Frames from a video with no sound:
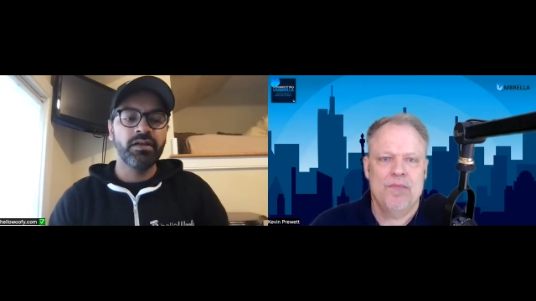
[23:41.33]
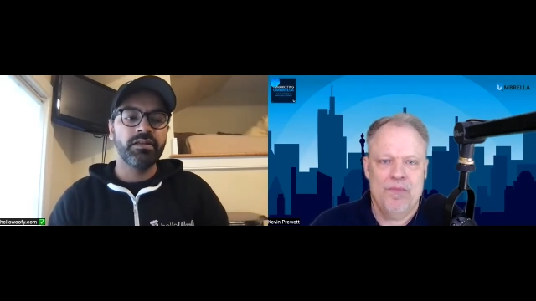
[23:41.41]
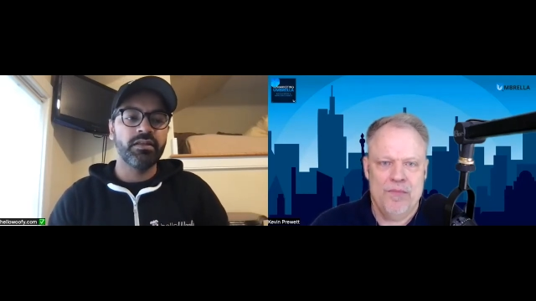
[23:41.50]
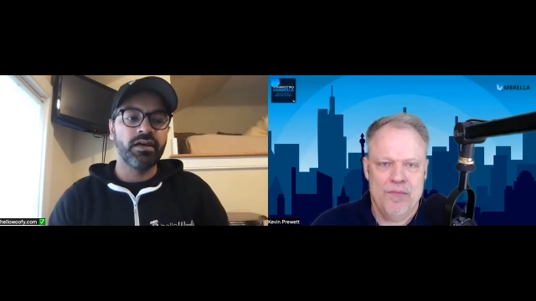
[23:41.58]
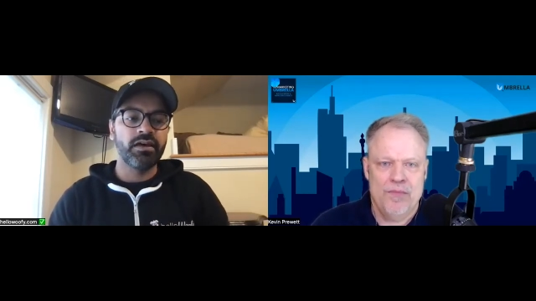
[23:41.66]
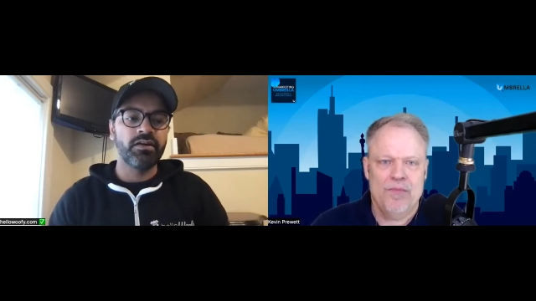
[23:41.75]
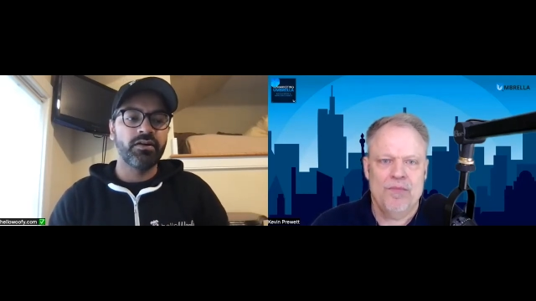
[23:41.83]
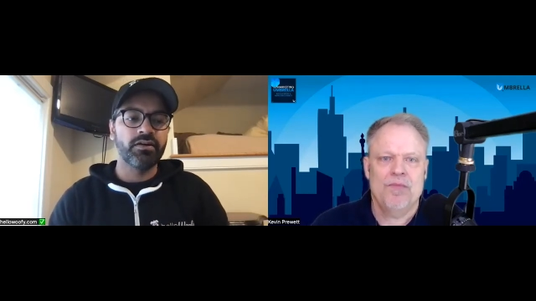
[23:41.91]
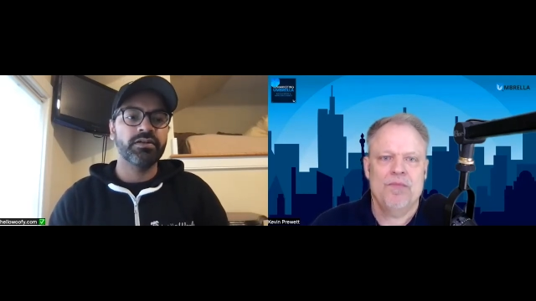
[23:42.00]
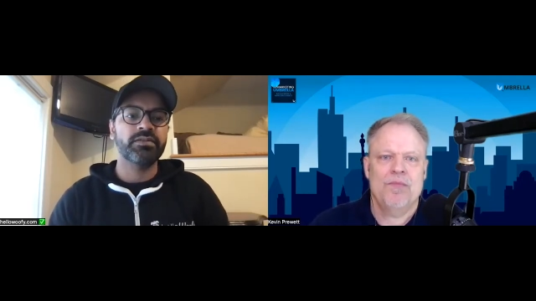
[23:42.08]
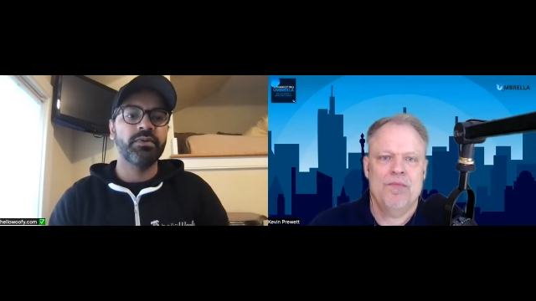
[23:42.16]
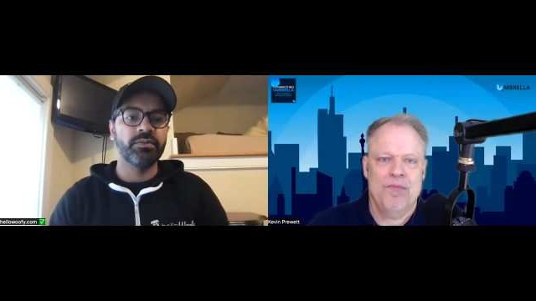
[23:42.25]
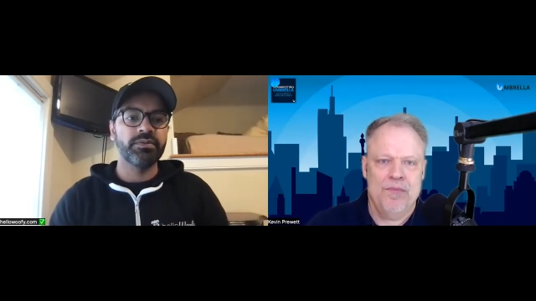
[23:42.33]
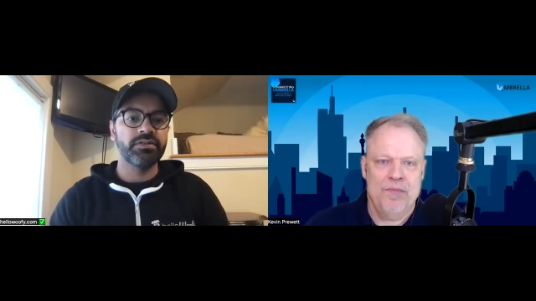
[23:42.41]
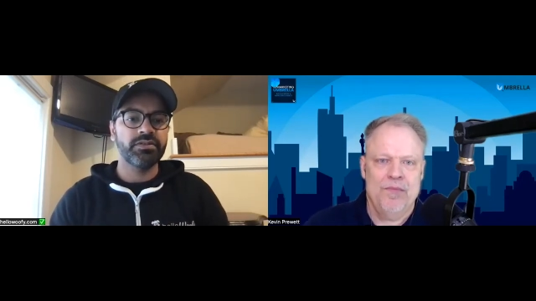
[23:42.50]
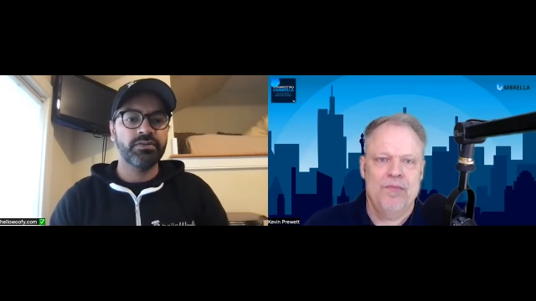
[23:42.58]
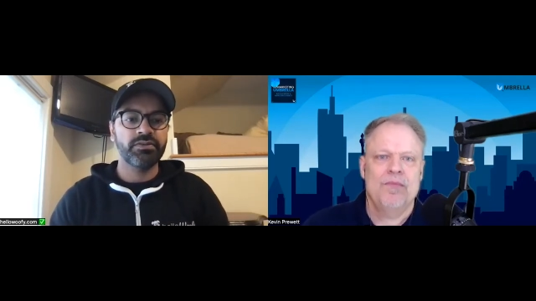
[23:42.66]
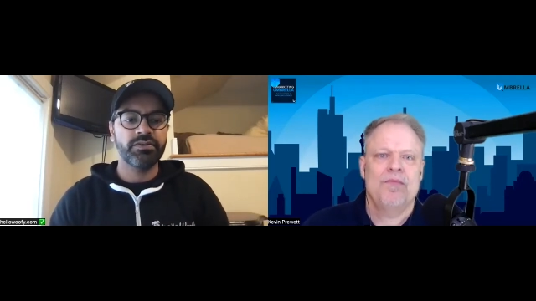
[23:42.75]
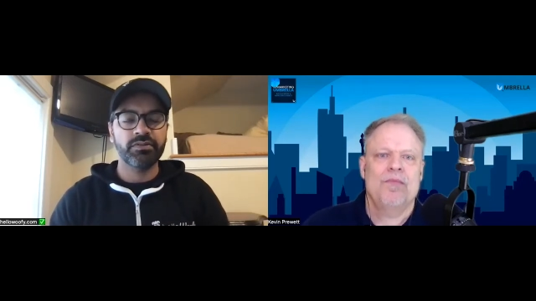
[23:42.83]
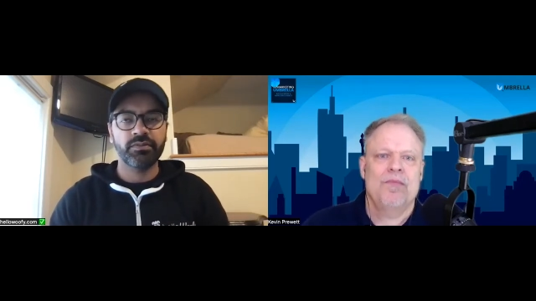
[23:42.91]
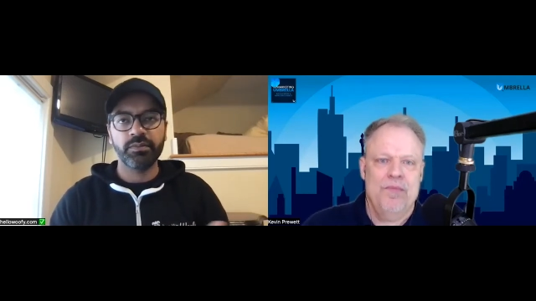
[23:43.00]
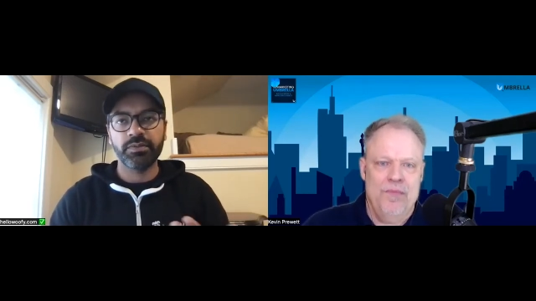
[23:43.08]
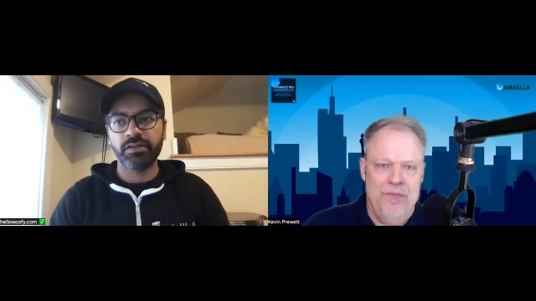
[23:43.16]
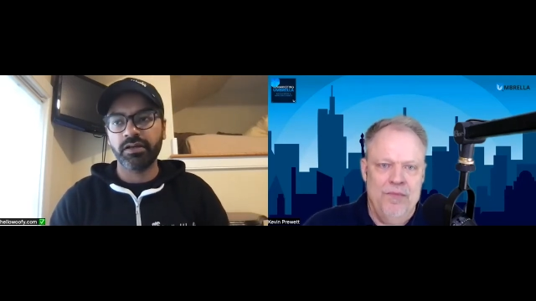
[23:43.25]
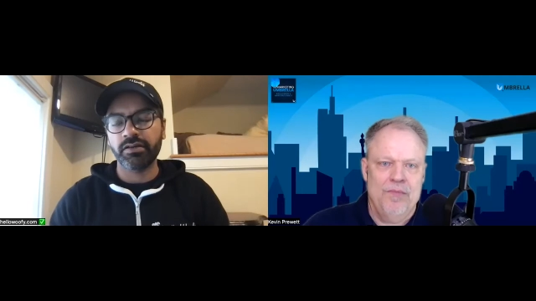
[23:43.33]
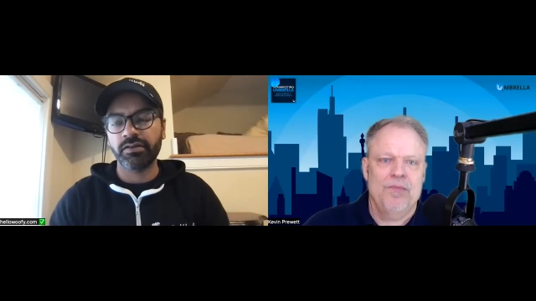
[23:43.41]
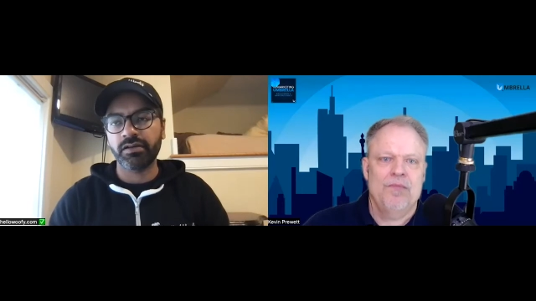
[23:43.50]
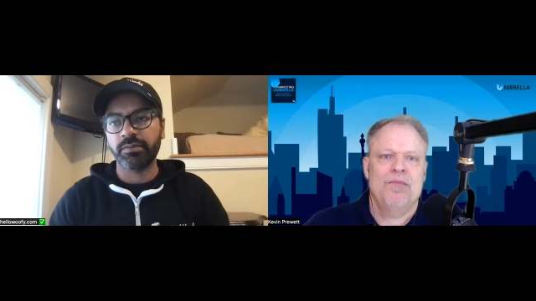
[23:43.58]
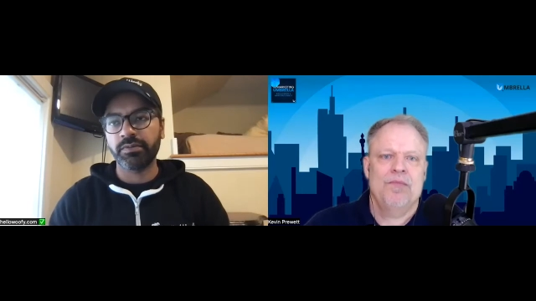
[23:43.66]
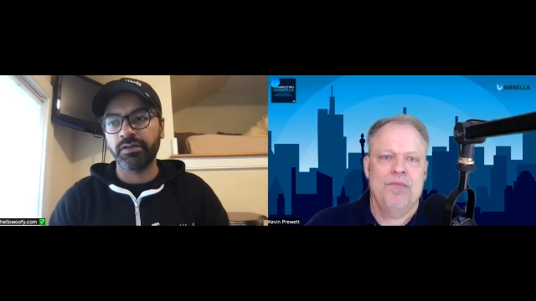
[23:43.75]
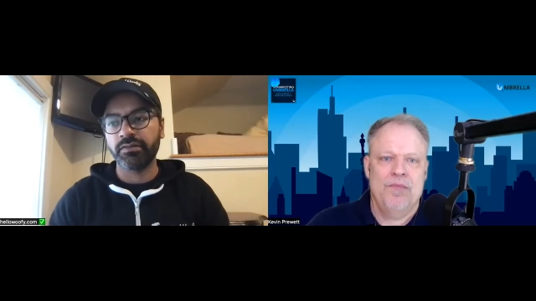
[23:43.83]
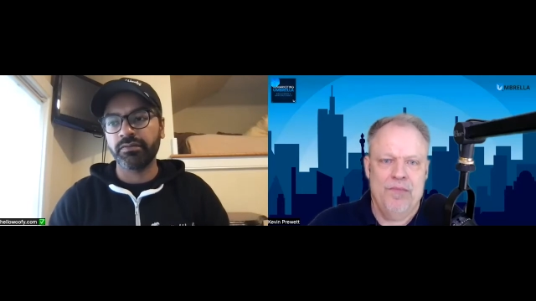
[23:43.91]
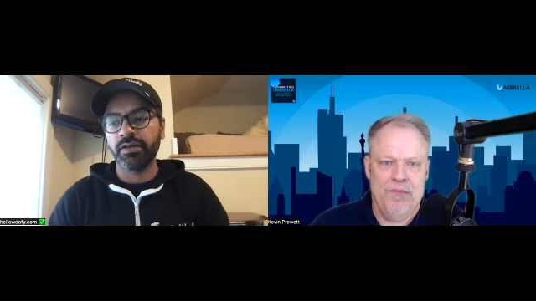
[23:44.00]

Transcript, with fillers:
Speaker 1: that are small business owners. So we've been talking to a couple of